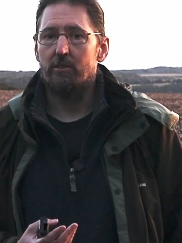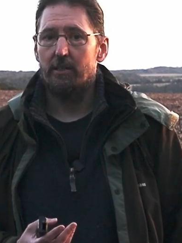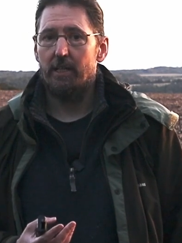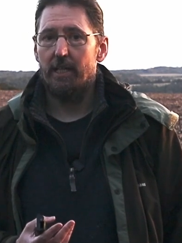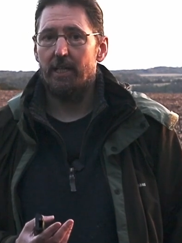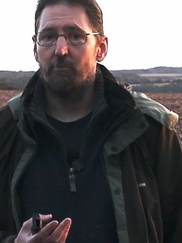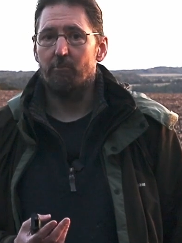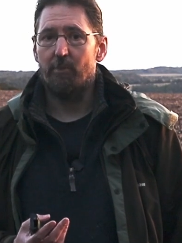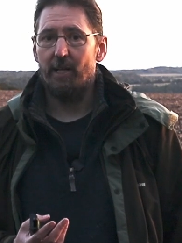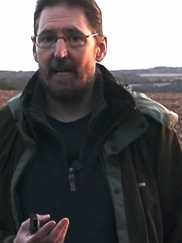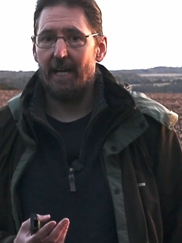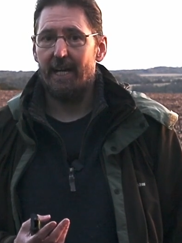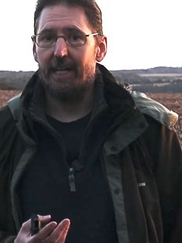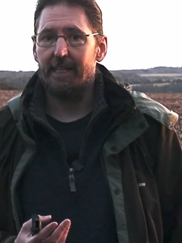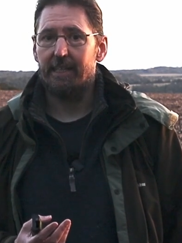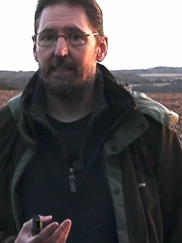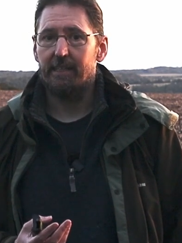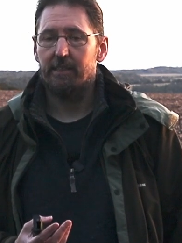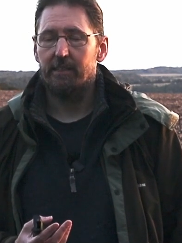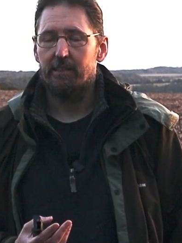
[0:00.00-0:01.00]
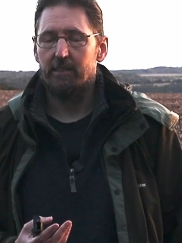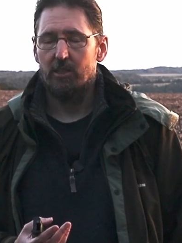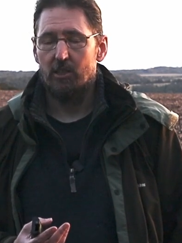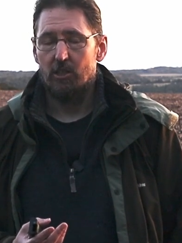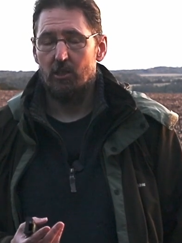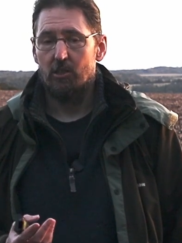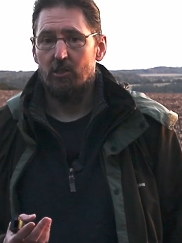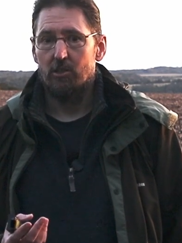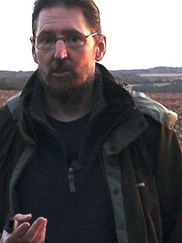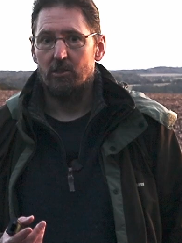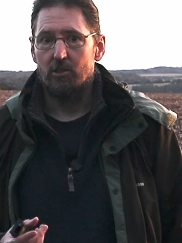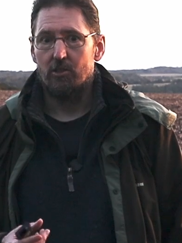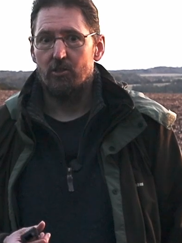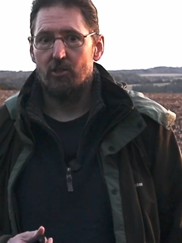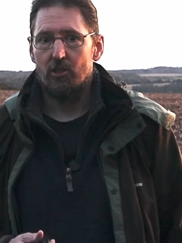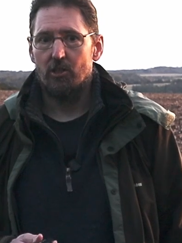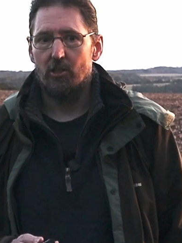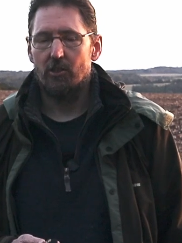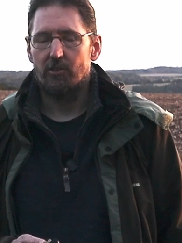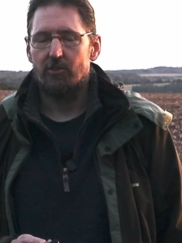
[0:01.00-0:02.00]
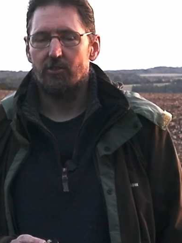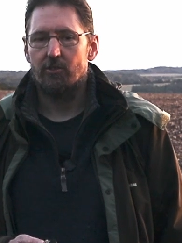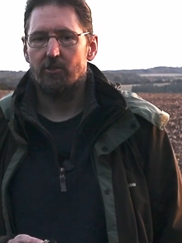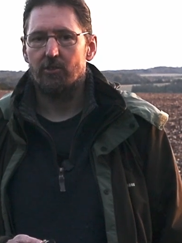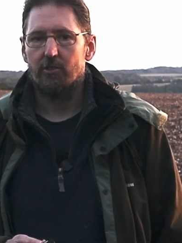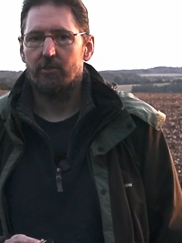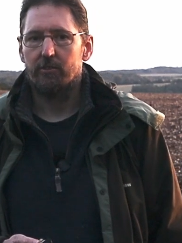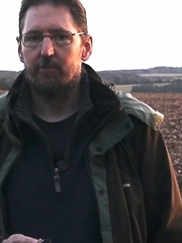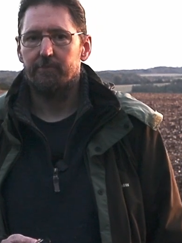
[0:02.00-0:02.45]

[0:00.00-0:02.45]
and back, just.